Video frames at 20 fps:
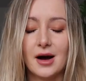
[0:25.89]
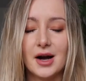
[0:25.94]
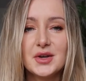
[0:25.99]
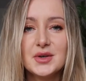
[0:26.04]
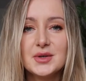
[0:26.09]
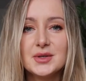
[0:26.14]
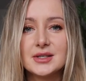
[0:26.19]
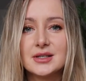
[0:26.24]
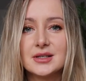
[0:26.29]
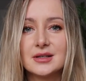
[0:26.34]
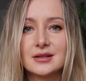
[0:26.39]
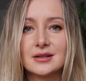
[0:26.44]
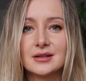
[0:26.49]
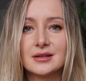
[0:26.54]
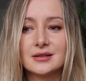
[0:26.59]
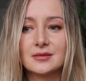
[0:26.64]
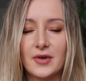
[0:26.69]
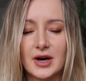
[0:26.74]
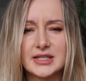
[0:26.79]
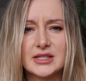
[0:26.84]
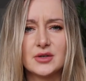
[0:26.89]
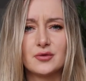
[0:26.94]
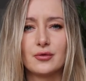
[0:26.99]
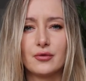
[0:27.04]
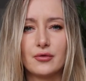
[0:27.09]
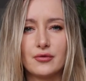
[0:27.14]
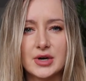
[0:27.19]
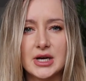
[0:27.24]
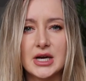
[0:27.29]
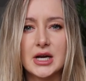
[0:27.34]
I used to find it
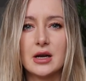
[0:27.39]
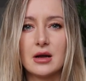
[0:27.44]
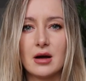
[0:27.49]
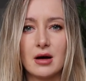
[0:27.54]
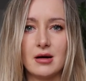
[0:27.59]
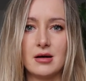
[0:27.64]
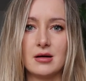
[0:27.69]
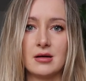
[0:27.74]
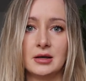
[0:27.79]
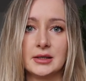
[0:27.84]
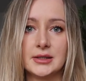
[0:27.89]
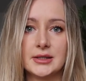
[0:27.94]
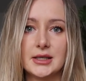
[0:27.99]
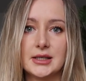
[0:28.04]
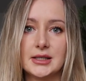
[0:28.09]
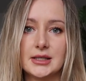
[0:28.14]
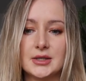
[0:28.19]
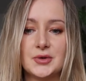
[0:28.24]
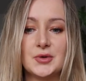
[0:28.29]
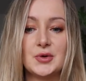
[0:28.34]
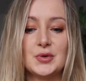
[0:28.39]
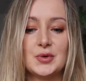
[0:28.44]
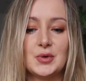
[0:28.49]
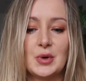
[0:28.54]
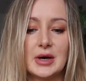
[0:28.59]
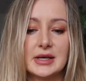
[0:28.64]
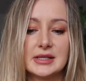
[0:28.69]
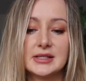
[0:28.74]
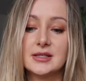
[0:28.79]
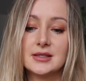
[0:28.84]
really hard
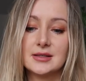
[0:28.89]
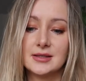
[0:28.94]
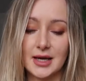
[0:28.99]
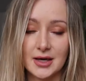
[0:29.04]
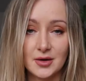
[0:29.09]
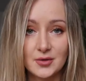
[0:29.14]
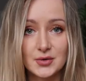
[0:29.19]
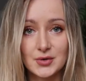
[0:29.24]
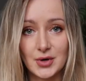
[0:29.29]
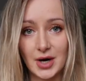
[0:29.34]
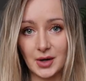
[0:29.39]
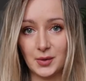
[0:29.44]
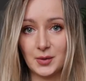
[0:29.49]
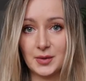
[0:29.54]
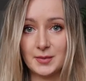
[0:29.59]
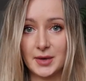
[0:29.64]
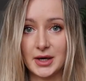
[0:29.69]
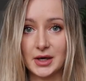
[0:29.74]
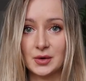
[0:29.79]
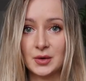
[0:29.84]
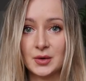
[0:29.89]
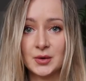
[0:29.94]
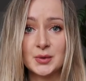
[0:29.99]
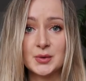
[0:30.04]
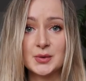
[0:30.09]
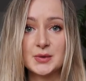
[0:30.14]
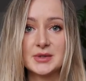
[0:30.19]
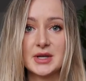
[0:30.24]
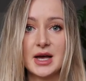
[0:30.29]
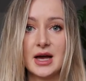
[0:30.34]
to stay on track with my
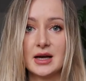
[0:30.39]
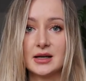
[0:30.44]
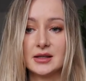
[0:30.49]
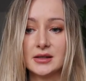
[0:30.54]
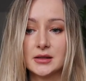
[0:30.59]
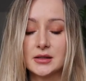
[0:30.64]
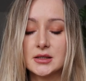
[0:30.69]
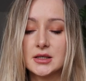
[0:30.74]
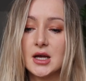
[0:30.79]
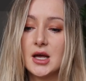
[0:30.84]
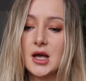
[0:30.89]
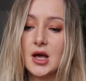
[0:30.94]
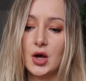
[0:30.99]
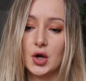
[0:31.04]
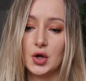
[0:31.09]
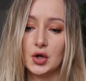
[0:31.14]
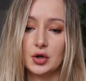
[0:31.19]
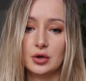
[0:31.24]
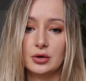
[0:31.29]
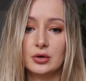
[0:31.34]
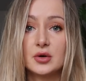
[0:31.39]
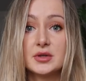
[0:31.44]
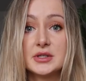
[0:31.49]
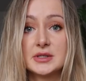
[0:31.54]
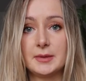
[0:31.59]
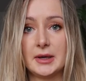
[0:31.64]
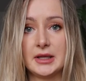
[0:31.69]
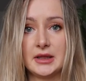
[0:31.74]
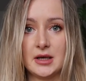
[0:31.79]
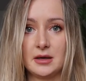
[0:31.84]
goals and not
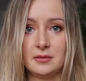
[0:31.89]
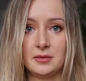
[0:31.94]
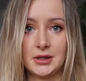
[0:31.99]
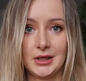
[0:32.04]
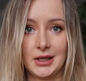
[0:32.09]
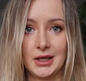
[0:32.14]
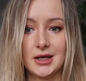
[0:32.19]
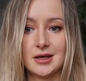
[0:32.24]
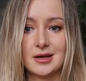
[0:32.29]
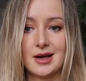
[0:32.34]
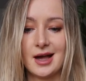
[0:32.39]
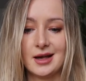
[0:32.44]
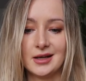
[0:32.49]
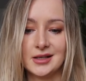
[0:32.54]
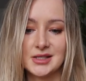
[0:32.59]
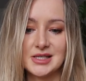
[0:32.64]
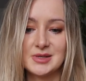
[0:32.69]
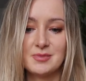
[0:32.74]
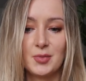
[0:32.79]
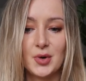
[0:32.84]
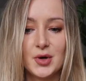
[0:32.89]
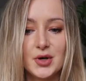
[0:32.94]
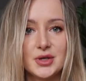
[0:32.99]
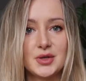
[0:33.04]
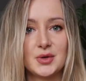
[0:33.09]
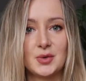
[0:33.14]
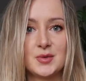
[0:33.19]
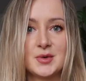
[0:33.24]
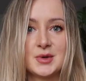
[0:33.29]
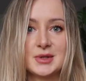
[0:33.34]
spend that money and put
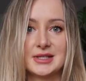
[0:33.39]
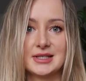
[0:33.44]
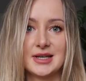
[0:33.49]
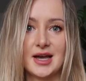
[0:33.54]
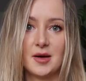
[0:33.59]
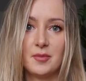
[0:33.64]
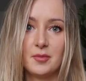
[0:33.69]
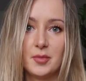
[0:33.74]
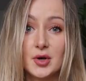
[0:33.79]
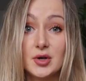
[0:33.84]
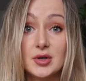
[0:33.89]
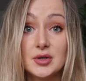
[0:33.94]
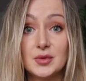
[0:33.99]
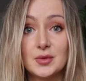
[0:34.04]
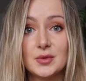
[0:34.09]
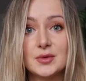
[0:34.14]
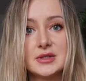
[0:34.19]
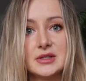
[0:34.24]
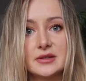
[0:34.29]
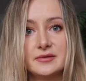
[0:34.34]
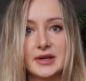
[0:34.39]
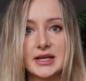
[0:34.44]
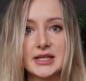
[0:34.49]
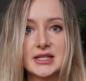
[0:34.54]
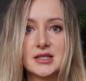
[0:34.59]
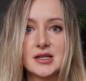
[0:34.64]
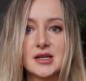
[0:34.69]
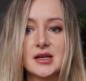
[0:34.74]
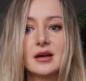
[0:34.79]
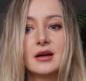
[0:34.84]
it towards debt, put it towards
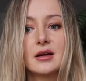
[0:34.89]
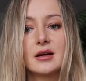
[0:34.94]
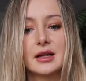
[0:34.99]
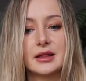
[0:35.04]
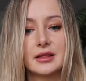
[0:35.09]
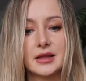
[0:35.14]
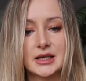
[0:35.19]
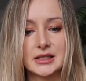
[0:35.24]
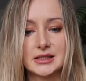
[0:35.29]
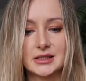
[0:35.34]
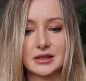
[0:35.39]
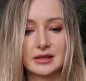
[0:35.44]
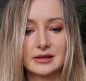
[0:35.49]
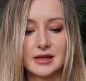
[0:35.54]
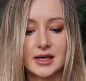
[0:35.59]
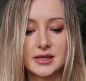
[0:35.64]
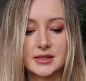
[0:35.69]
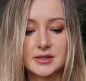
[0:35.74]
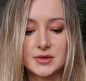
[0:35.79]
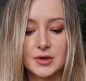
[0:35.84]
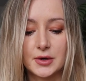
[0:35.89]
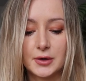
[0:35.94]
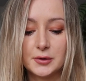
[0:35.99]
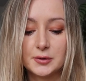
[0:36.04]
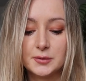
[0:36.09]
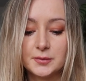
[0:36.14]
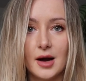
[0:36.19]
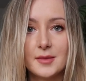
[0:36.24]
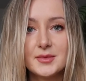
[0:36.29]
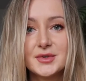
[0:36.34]
investing and things like that. So
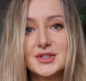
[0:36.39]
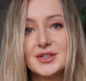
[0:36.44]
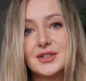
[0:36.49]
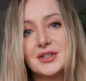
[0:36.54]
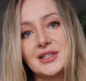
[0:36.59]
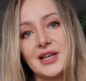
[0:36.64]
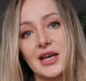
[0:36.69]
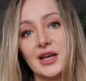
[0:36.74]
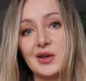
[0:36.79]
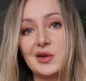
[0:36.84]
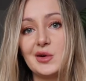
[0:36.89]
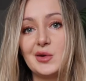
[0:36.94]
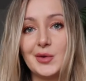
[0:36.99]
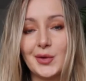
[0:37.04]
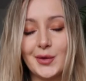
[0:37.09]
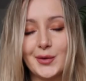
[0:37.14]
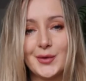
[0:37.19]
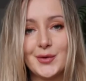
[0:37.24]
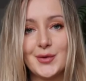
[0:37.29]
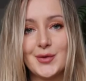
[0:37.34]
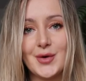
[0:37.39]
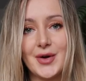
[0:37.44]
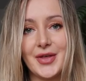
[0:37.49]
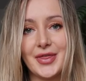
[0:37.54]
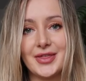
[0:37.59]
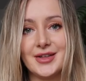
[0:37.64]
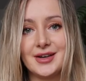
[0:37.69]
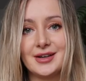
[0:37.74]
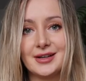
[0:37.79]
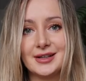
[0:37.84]
I'm just going to take you through
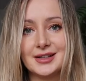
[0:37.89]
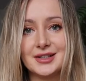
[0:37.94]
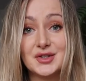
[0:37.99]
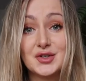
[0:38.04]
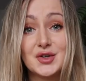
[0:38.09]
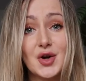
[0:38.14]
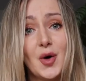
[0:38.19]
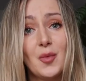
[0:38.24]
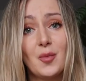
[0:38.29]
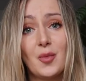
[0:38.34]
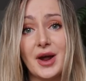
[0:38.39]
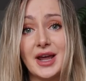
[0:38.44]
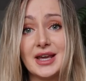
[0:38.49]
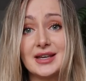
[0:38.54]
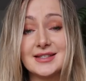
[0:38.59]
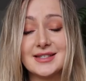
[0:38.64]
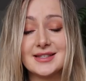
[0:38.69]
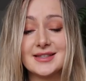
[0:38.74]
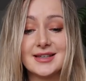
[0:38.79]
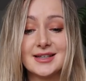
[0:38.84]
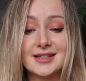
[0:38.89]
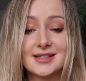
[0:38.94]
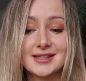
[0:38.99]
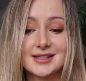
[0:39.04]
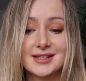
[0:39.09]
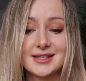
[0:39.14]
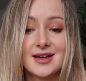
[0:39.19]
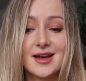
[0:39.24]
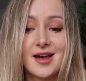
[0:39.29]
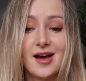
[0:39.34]
the top ways that
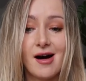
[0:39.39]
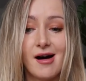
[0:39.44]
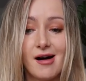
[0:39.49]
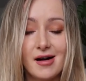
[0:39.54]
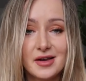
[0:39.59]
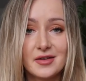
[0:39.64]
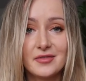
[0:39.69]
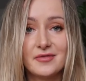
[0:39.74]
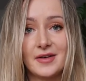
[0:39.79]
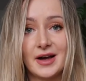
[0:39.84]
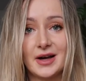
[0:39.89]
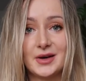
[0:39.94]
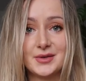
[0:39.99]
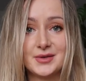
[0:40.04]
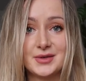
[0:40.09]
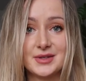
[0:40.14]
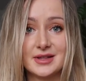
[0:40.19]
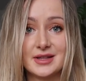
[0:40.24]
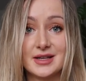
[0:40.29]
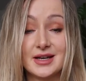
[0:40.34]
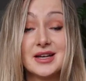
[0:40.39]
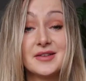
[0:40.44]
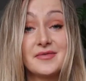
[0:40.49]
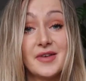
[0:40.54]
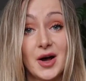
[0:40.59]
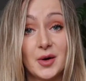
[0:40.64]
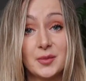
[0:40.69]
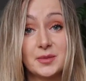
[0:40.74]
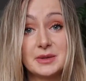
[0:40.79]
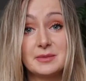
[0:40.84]
I found that have
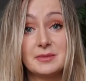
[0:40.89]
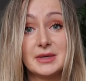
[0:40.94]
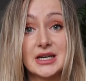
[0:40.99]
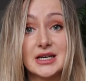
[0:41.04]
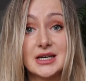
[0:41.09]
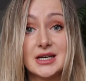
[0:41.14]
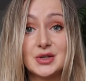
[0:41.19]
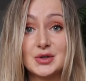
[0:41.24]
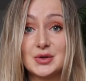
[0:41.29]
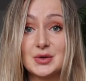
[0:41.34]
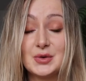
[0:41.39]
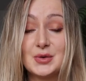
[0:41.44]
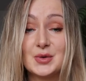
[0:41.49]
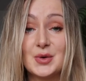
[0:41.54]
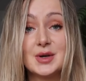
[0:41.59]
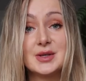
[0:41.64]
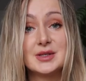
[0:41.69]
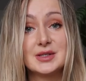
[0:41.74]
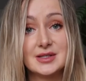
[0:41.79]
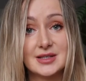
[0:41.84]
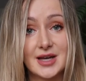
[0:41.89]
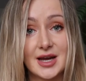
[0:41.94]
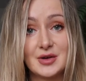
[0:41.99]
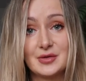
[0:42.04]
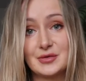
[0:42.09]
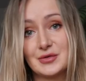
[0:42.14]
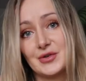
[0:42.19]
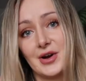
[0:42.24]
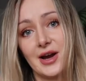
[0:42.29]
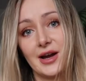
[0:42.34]
helped me to stay
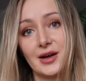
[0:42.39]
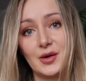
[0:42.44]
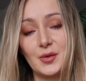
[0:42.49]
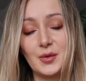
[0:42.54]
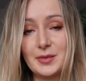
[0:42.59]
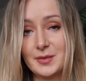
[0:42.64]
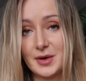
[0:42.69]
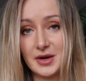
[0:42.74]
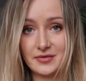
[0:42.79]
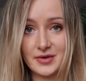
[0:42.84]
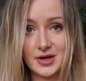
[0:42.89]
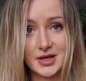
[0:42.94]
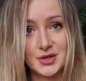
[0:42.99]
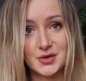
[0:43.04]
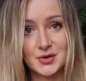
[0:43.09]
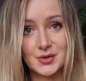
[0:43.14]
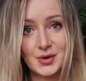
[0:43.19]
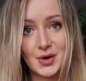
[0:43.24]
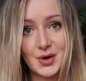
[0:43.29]
on track with my financial